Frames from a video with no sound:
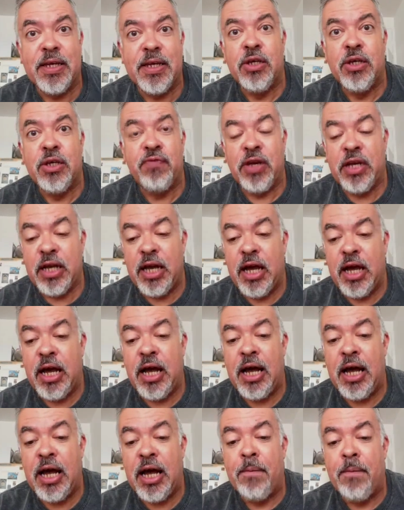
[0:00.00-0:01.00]
uh,
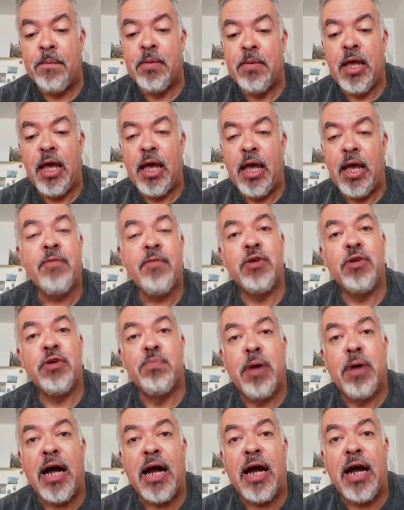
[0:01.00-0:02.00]
everybody
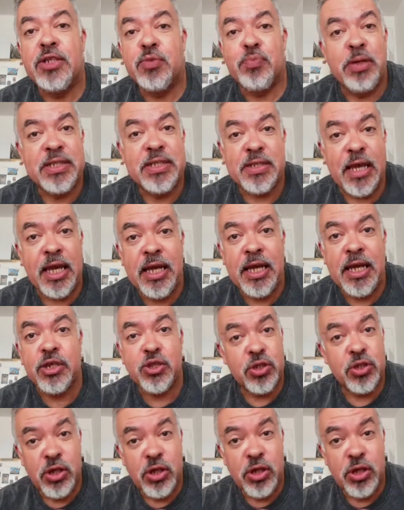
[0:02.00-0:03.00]
speaks English?
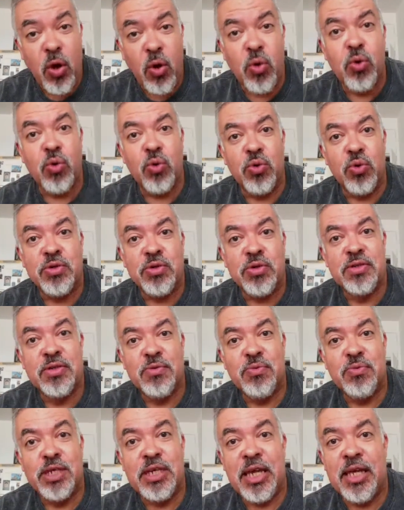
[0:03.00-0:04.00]
No, we can
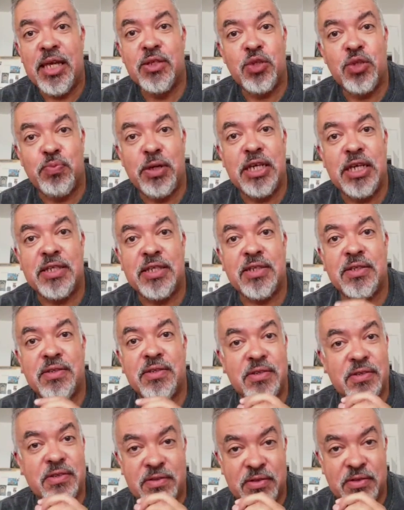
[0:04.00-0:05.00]
speak
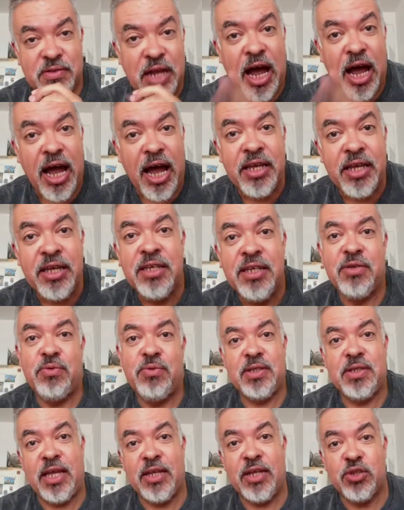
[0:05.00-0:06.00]
Thai, we can
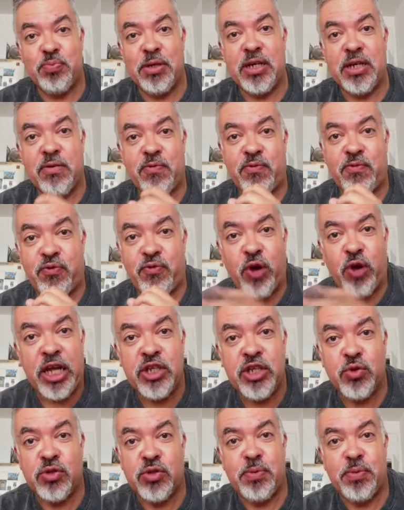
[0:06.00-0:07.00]
speak French, we, speak,
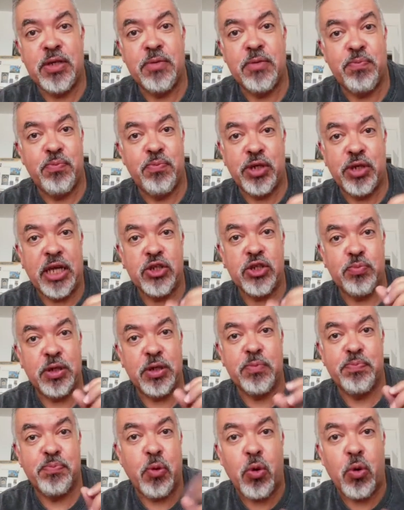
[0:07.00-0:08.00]
we can speak
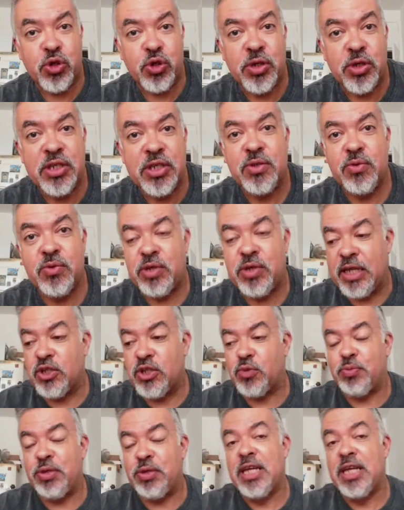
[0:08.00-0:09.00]
Portuguese, we can speak
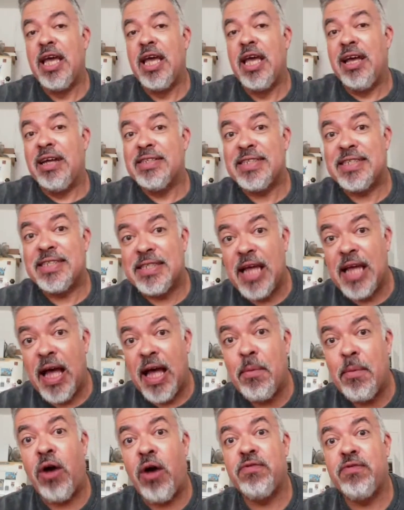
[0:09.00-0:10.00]
some of the
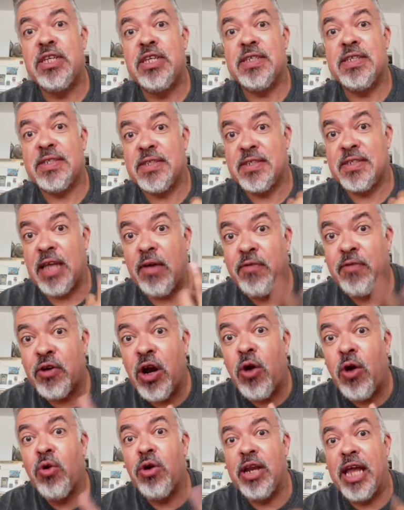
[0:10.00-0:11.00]
several
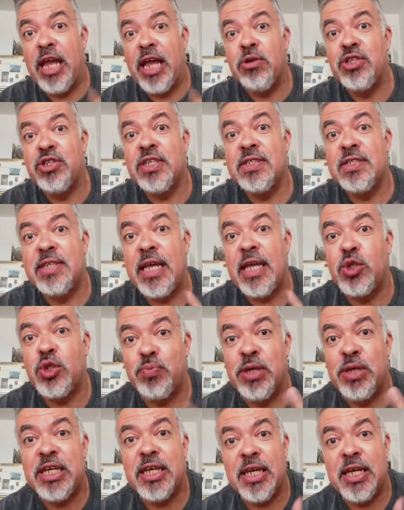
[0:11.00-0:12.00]
languages they speak
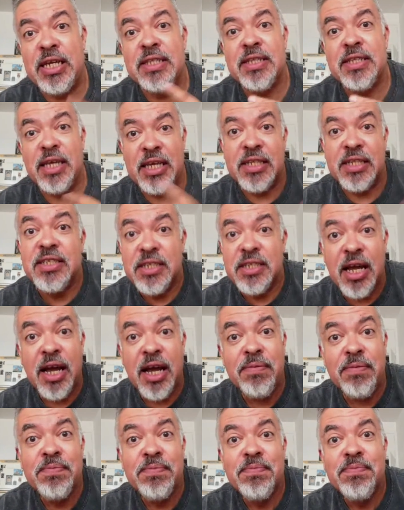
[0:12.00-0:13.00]
in India
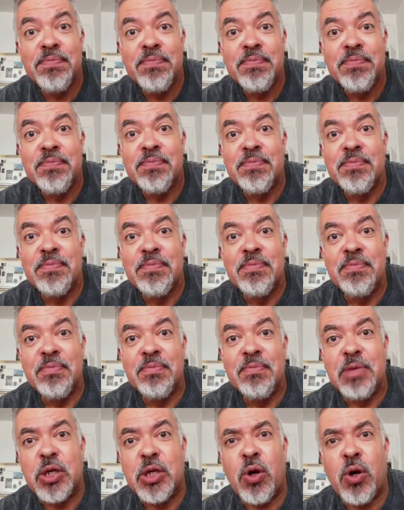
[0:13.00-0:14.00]
because
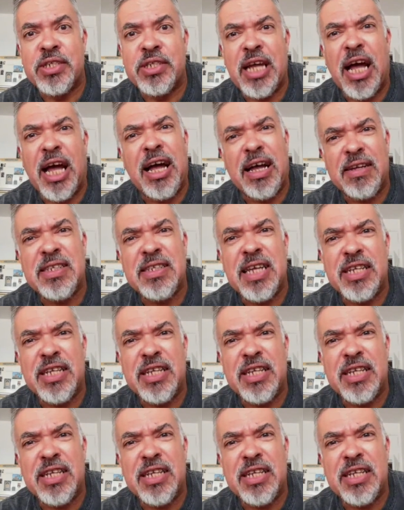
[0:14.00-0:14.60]
yeah. as, as far